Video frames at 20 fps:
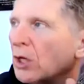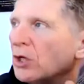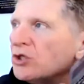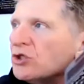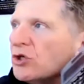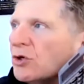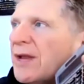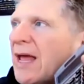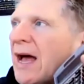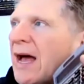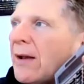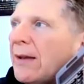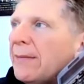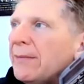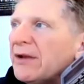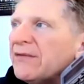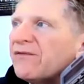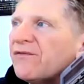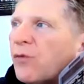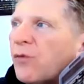So now I'm
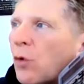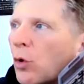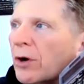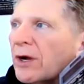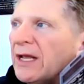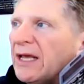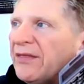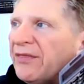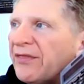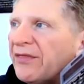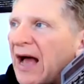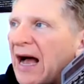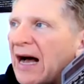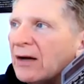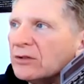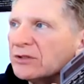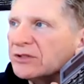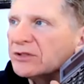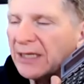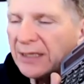at
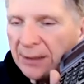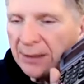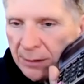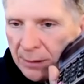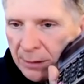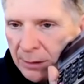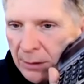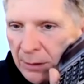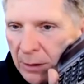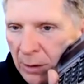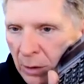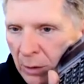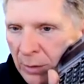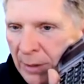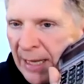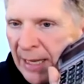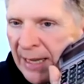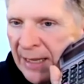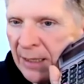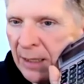40,000,
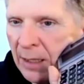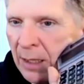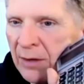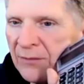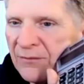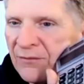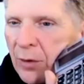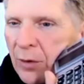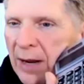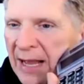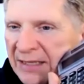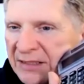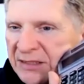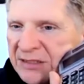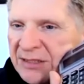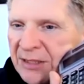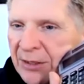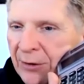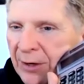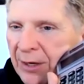okay, for
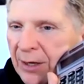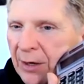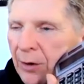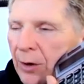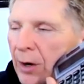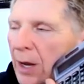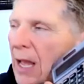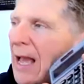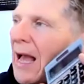exterior.